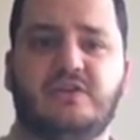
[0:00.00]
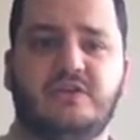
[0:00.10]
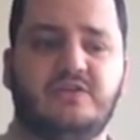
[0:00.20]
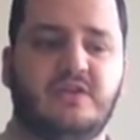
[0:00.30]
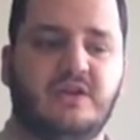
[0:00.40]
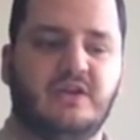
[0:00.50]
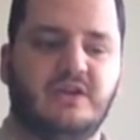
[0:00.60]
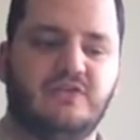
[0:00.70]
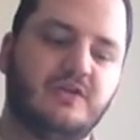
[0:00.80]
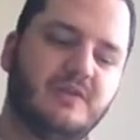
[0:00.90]
And
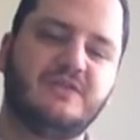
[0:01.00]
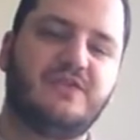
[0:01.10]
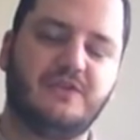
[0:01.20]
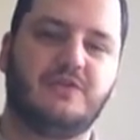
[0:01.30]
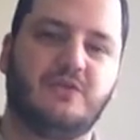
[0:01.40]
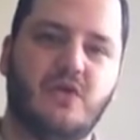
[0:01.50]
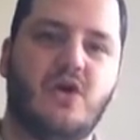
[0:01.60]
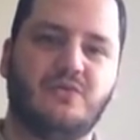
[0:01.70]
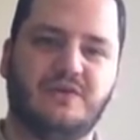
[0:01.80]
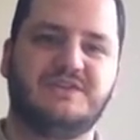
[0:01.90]
if you're committed for the
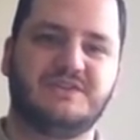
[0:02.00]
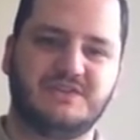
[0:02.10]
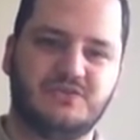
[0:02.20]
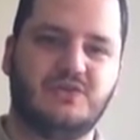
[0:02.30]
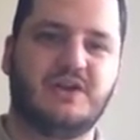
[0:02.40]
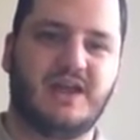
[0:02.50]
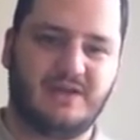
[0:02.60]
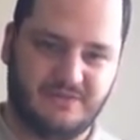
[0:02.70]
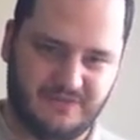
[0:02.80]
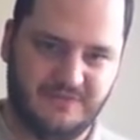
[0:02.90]
wrong reasons, you want to
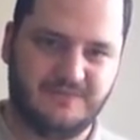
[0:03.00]
have